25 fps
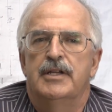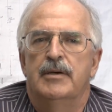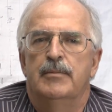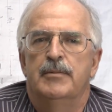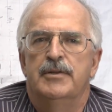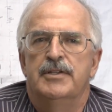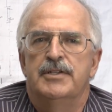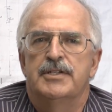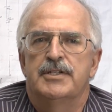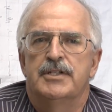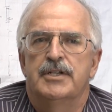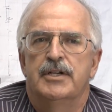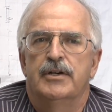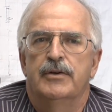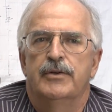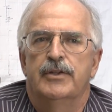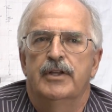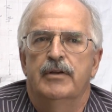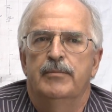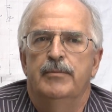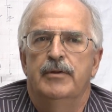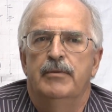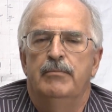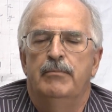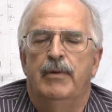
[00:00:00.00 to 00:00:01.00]
In the
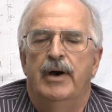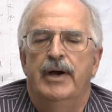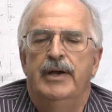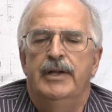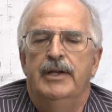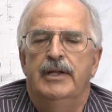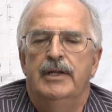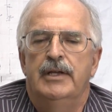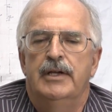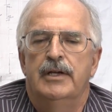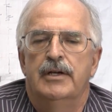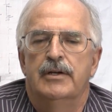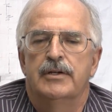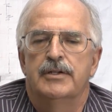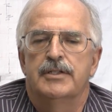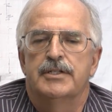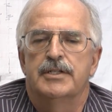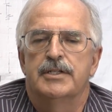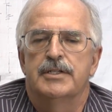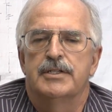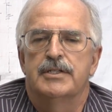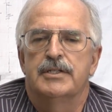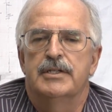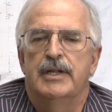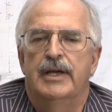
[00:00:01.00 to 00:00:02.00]
Timmins here, they've been
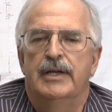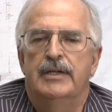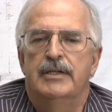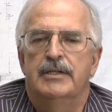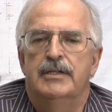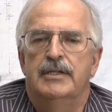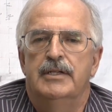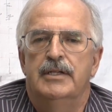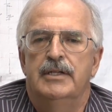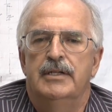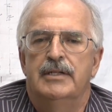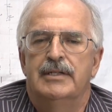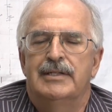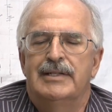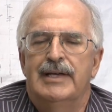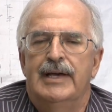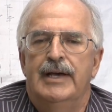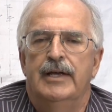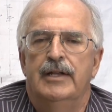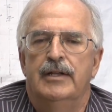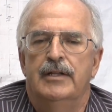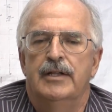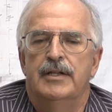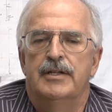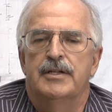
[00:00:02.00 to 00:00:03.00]
mining here since
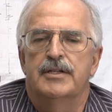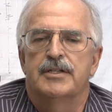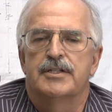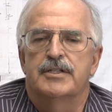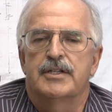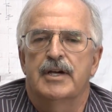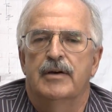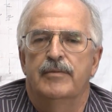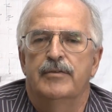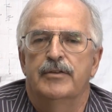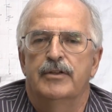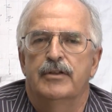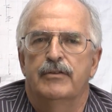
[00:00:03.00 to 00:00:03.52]
1910.